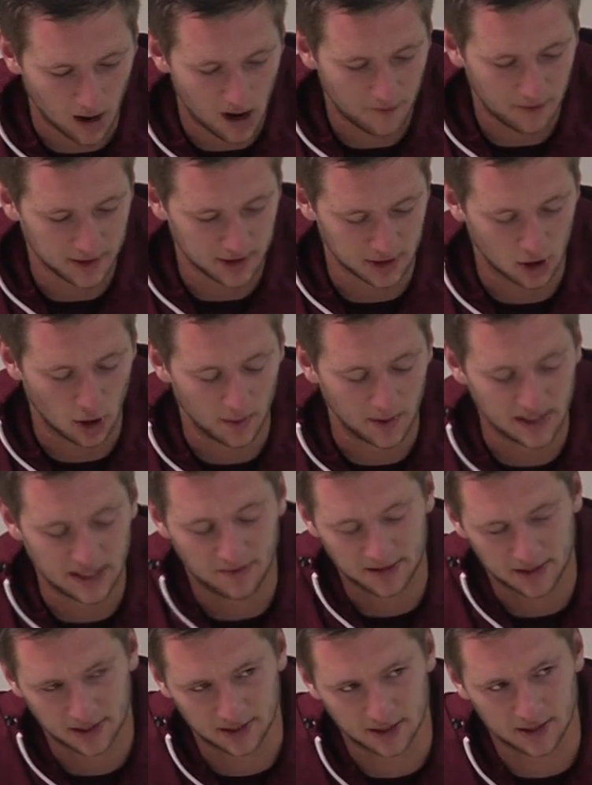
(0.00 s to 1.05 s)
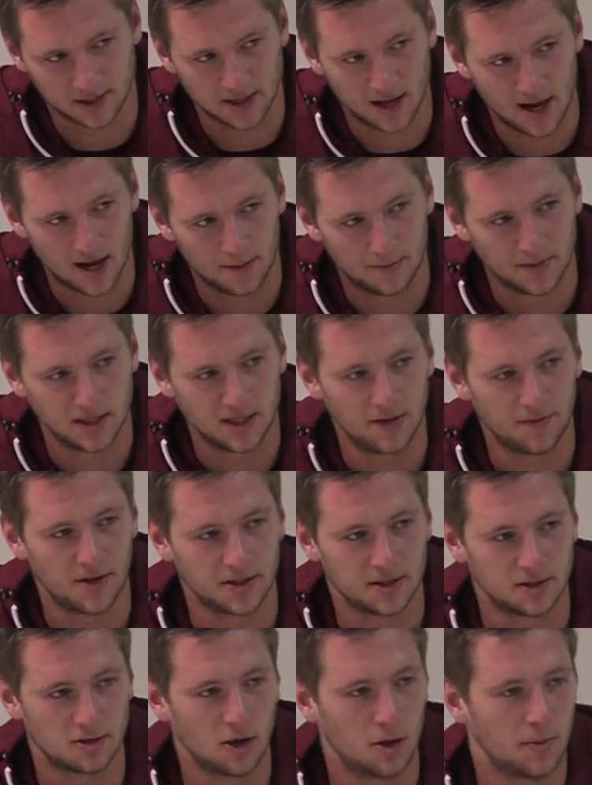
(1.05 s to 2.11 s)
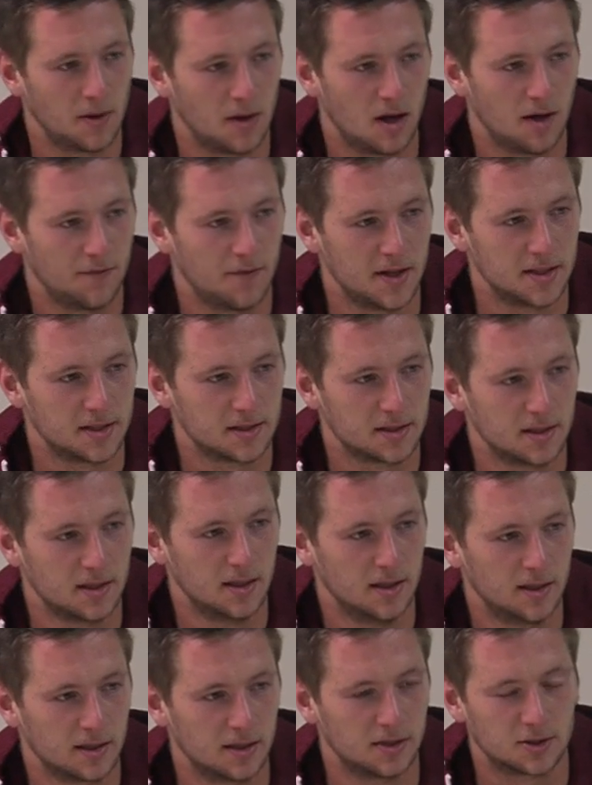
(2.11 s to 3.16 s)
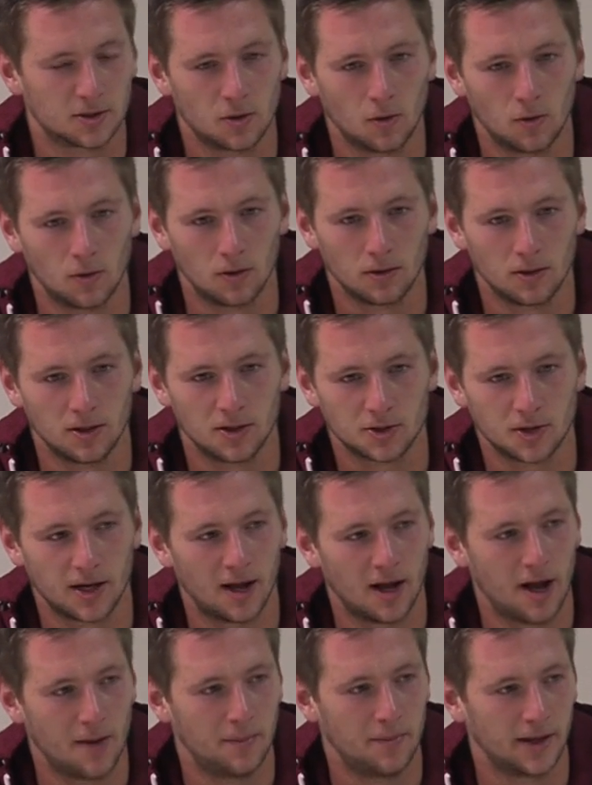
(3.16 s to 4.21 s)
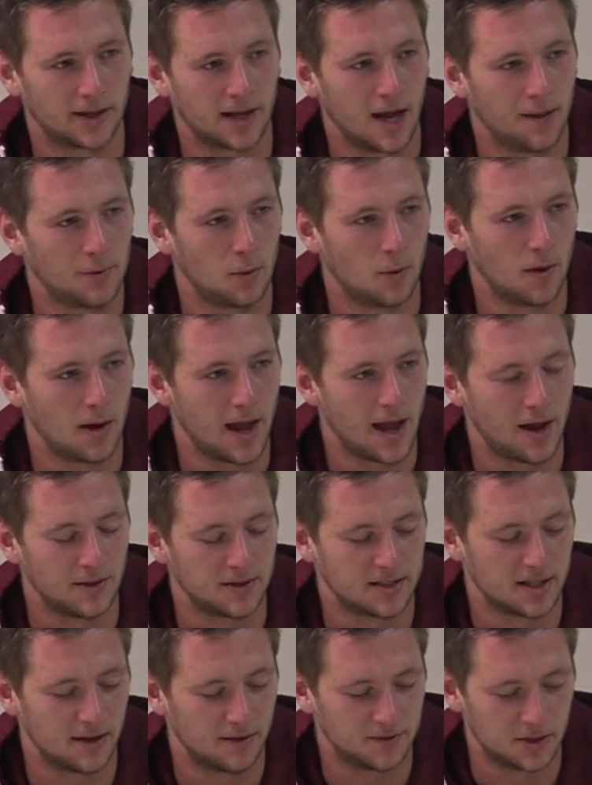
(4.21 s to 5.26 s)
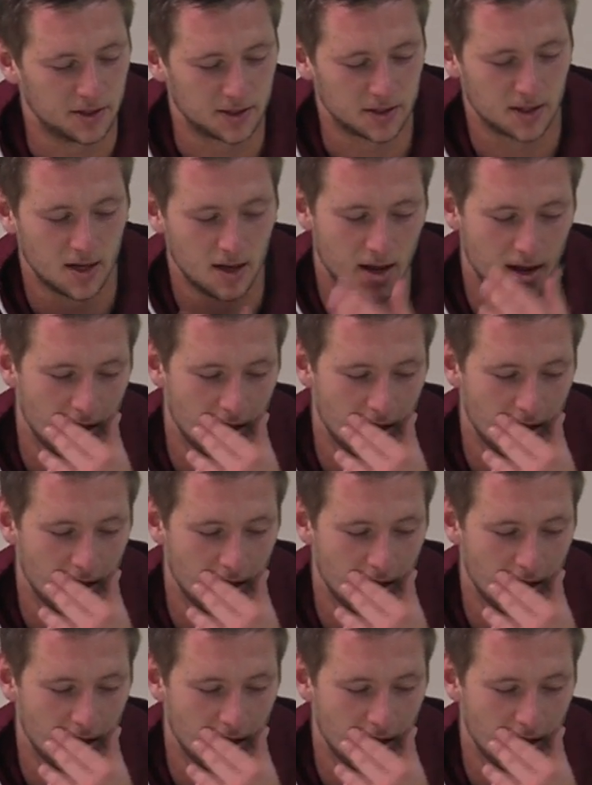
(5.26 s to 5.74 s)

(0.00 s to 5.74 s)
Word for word: offense is hoping defense gets the stop, and defense is hoping offense can score and try to help like help the one out instead of just